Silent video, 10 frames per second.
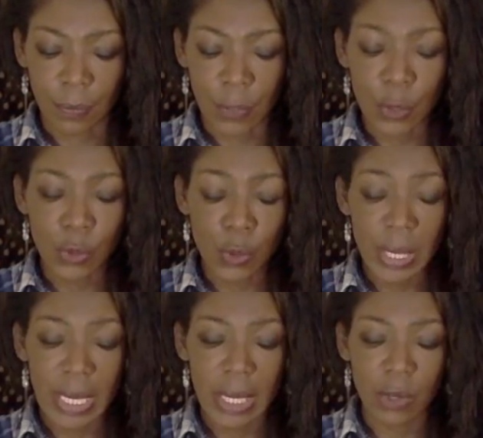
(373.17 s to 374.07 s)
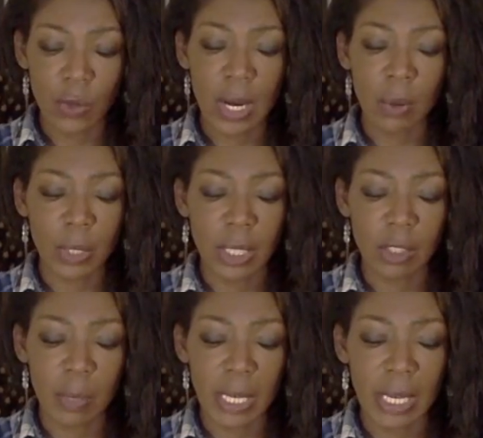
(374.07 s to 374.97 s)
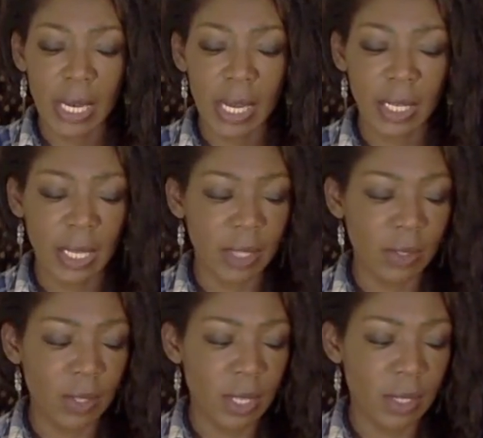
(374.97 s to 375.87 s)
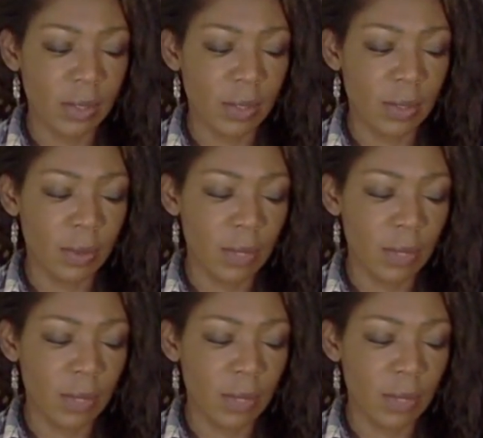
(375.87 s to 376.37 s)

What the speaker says: you're doing it. You're not really speaking out against this.